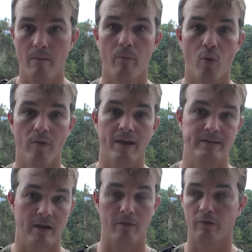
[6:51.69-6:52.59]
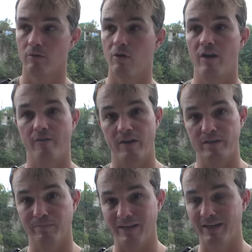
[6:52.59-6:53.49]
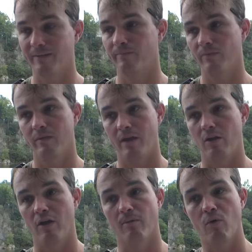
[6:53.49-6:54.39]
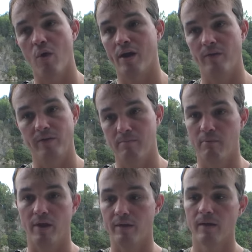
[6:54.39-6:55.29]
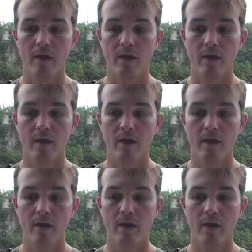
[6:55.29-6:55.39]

pour that down the throat if it is bleeding. It'll help coagulate the blood.